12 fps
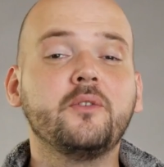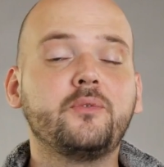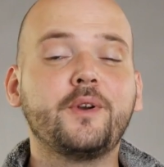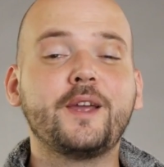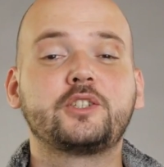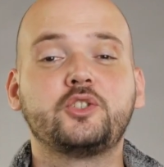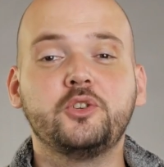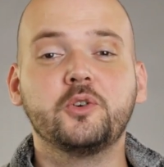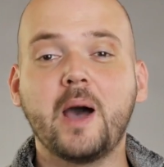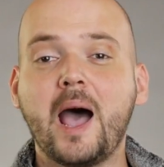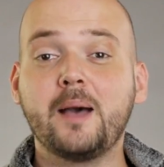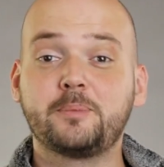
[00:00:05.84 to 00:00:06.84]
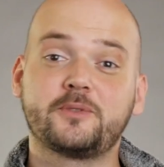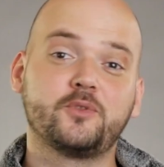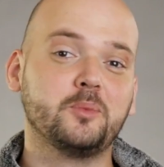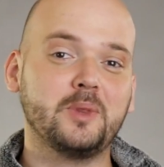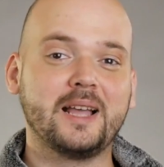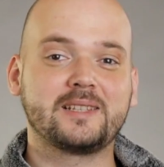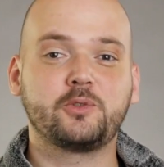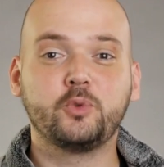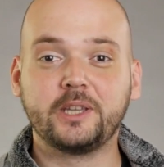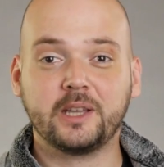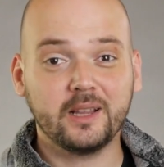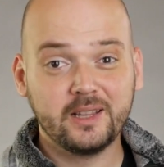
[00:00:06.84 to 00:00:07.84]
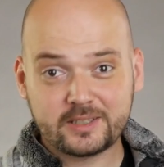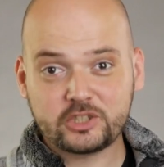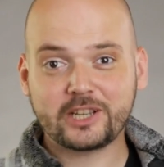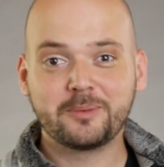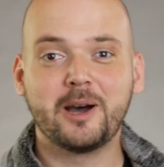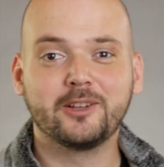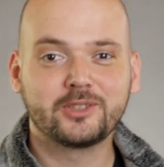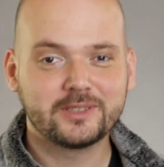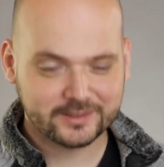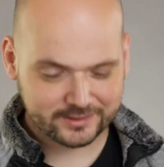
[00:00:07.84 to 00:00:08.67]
fresh new apps from last week. Let's check them out.